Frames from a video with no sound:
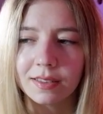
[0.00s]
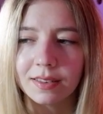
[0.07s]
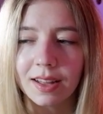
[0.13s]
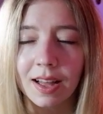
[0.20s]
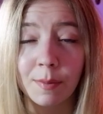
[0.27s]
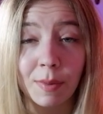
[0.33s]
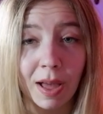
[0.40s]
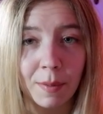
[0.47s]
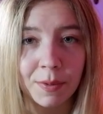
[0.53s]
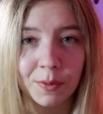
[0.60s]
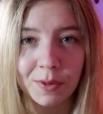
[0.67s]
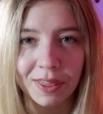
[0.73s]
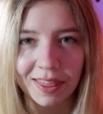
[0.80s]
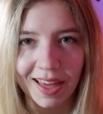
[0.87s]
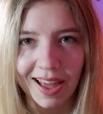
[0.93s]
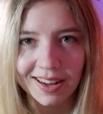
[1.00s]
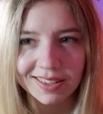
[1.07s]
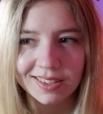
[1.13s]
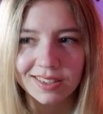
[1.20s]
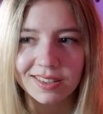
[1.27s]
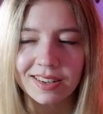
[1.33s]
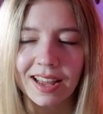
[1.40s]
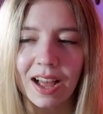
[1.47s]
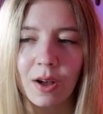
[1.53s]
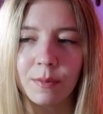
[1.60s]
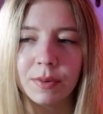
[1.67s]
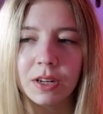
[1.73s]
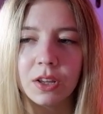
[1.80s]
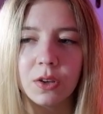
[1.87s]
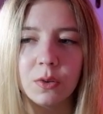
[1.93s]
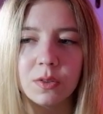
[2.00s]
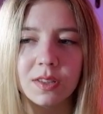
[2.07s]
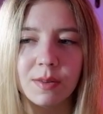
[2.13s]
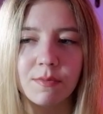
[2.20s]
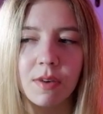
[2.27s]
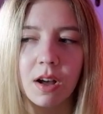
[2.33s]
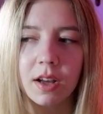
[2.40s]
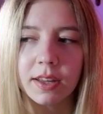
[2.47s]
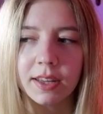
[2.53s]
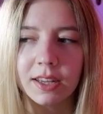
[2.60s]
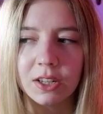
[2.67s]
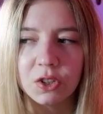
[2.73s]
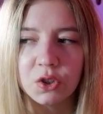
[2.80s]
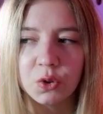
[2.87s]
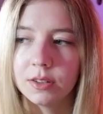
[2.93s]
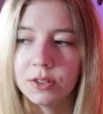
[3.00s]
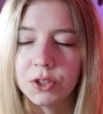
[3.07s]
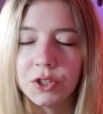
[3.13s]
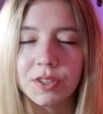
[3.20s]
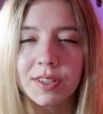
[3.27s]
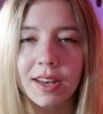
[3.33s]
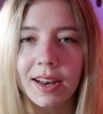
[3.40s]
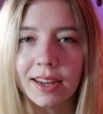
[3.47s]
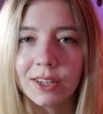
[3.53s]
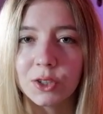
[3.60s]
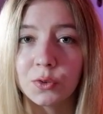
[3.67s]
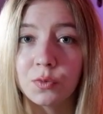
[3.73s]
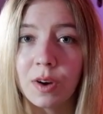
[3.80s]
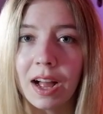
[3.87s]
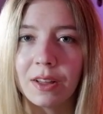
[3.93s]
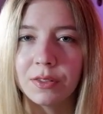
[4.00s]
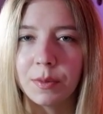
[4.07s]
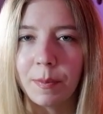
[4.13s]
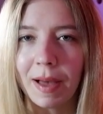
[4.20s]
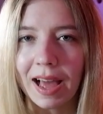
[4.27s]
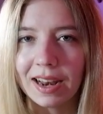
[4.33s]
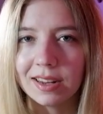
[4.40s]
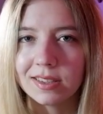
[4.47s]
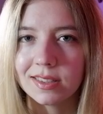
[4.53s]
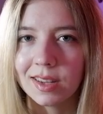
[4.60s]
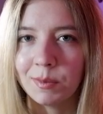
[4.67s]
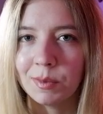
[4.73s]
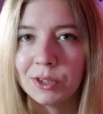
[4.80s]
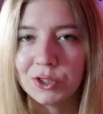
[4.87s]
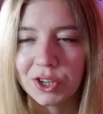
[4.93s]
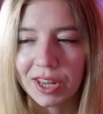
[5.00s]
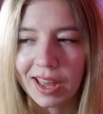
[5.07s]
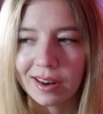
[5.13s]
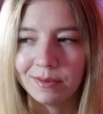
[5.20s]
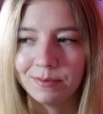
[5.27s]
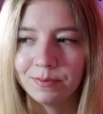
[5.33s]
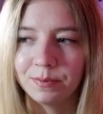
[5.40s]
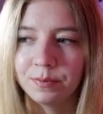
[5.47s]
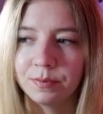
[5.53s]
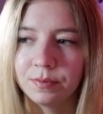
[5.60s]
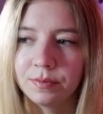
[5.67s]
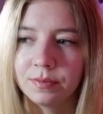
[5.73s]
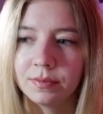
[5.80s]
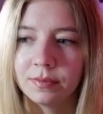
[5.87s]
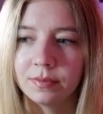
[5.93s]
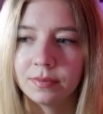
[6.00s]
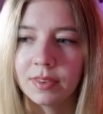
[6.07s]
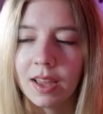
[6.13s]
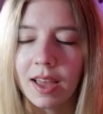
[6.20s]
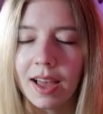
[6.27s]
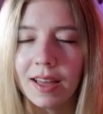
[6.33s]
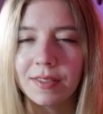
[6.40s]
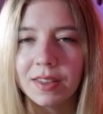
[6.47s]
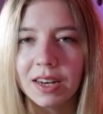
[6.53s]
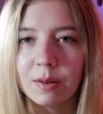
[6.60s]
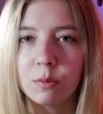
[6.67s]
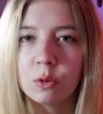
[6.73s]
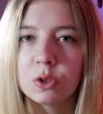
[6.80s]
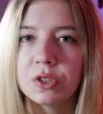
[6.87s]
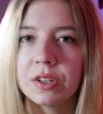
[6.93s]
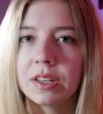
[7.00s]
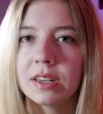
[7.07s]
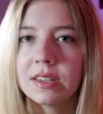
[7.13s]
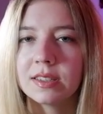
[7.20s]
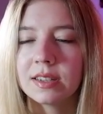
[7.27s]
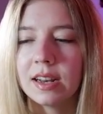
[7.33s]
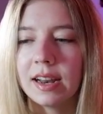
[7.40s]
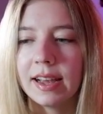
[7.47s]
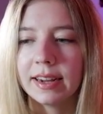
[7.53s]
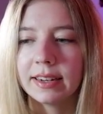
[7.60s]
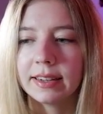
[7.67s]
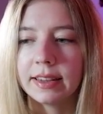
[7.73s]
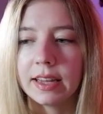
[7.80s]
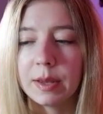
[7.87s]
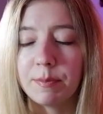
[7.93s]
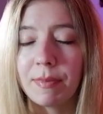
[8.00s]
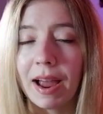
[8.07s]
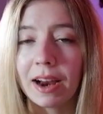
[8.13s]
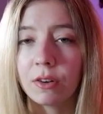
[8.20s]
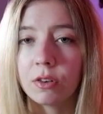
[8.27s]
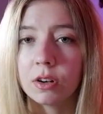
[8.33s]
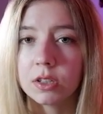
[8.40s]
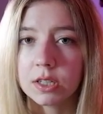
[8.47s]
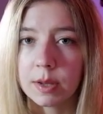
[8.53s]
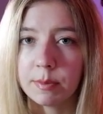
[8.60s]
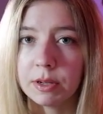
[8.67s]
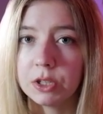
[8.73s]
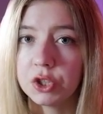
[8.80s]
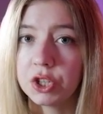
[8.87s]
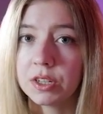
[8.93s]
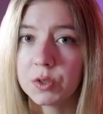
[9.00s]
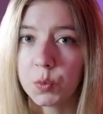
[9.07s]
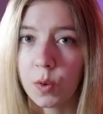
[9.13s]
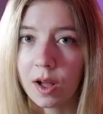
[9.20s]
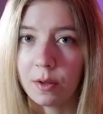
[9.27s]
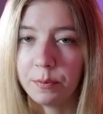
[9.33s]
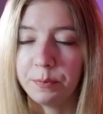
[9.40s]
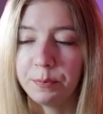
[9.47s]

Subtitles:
I'm happy with that. Now I'm going to use the marquee tool to select around the palace image again. And then I'm also going to select the background image as well.